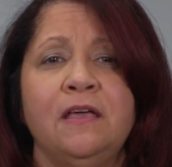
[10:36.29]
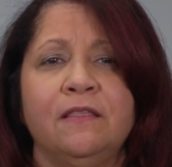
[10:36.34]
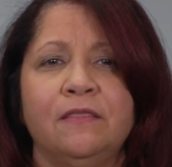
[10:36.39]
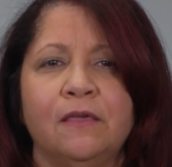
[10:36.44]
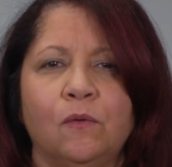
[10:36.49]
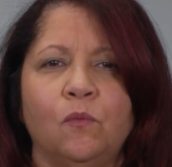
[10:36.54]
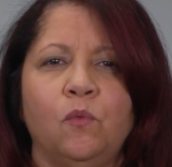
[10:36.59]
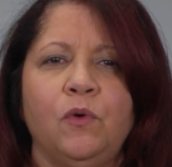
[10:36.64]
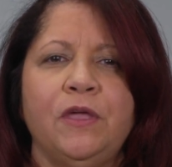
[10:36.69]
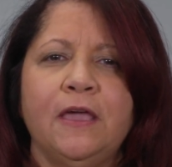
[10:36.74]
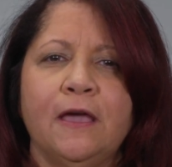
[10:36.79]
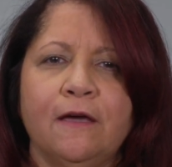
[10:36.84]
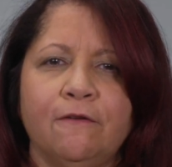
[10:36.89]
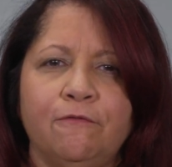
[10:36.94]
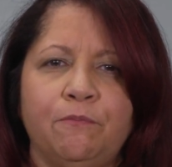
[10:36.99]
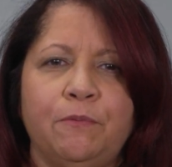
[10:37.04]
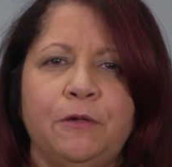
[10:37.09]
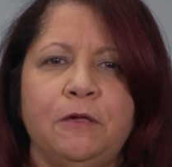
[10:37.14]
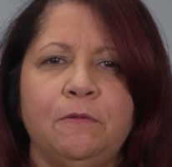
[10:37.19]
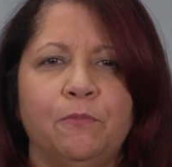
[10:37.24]
that we
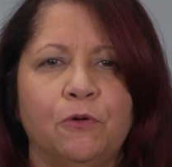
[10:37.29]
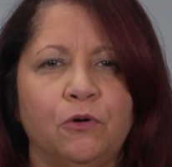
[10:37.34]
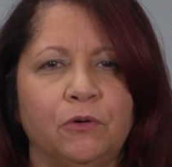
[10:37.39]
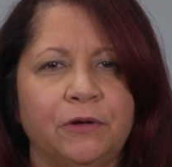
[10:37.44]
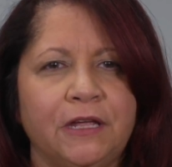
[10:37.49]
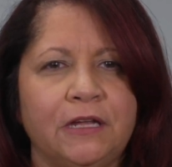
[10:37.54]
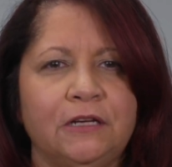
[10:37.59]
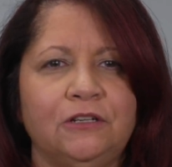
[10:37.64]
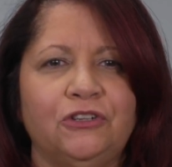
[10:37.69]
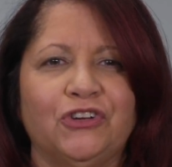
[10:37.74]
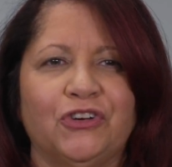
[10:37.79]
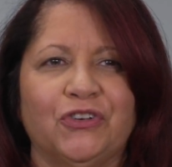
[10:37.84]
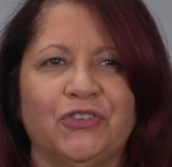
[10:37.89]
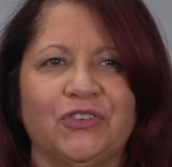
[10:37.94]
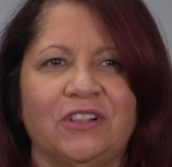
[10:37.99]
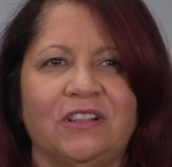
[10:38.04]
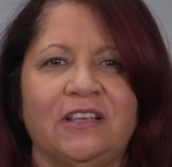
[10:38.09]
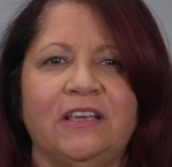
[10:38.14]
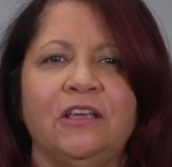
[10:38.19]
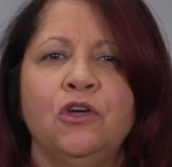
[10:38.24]
have people
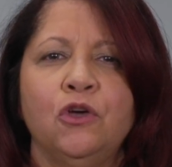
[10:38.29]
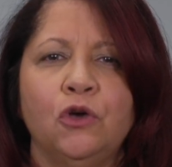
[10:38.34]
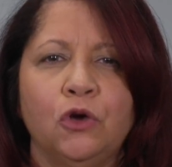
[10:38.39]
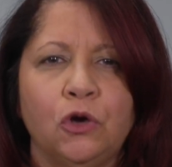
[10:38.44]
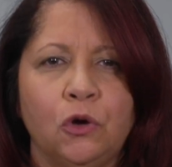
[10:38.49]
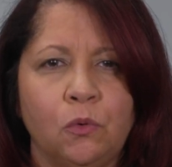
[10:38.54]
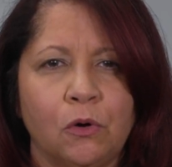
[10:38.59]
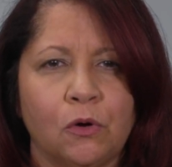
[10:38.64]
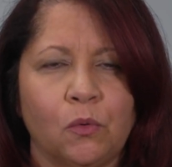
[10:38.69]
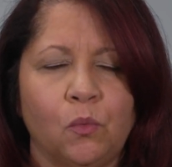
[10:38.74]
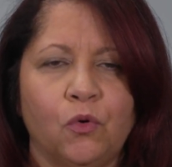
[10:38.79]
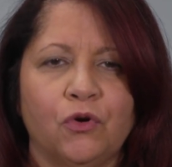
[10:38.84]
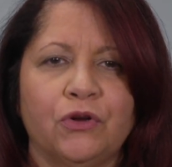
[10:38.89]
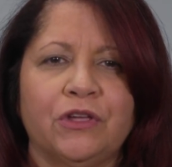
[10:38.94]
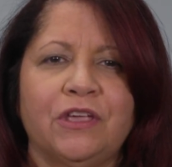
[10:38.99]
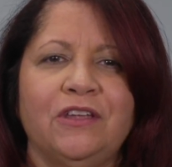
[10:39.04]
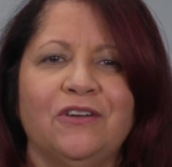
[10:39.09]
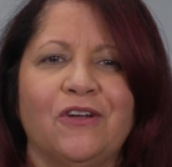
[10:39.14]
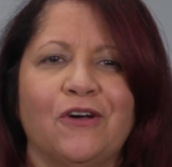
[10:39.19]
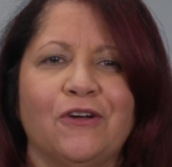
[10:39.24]
internally who are
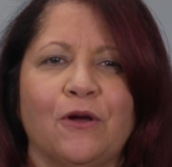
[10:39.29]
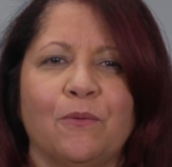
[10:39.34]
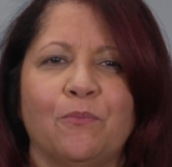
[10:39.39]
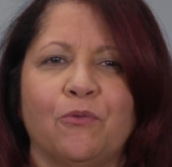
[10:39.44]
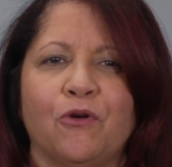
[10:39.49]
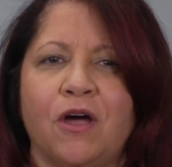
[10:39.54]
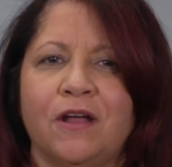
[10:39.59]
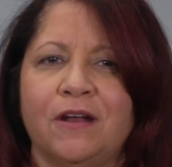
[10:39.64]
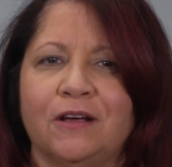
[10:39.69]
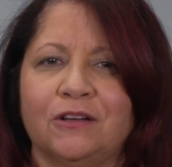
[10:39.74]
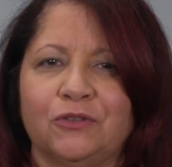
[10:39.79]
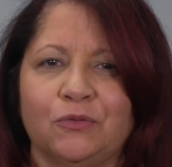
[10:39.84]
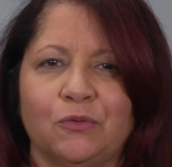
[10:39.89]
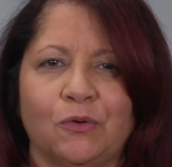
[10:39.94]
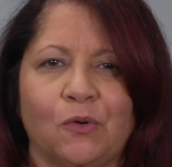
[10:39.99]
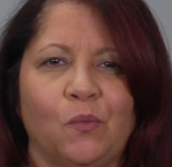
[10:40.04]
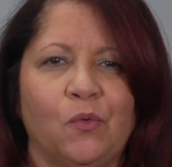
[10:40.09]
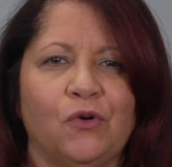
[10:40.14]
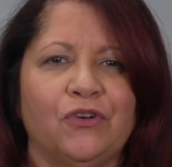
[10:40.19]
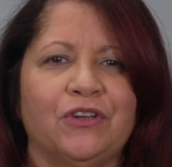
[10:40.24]
working on our products, who
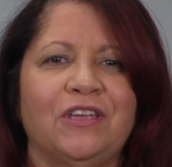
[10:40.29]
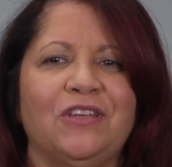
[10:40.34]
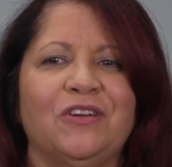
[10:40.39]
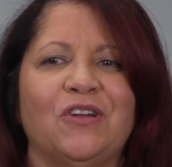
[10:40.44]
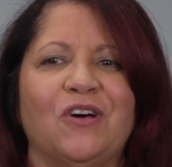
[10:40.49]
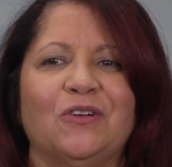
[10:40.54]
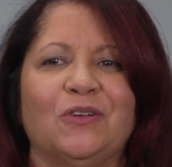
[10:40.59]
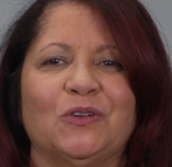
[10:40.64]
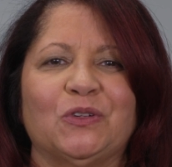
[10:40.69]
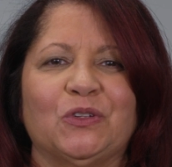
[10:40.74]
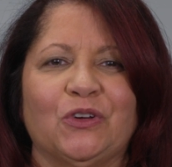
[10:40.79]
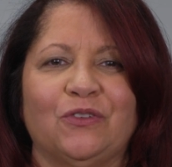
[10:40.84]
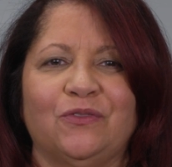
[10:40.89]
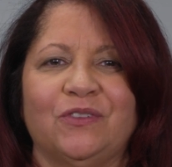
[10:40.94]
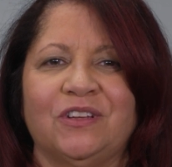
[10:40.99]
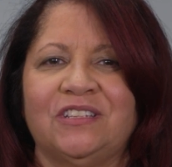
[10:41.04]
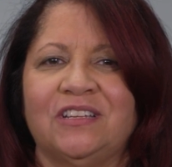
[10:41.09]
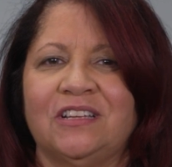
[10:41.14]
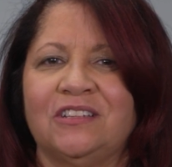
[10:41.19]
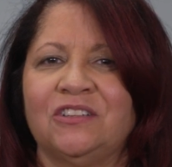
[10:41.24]
are working on our
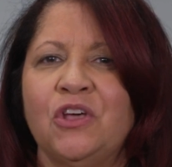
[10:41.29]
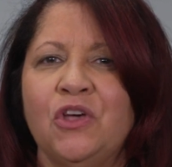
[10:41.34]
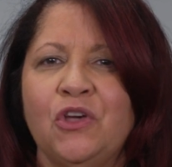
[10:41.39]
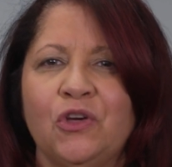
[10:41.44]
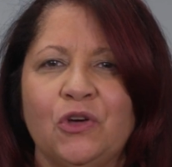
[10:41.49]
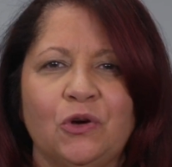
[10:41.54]
services,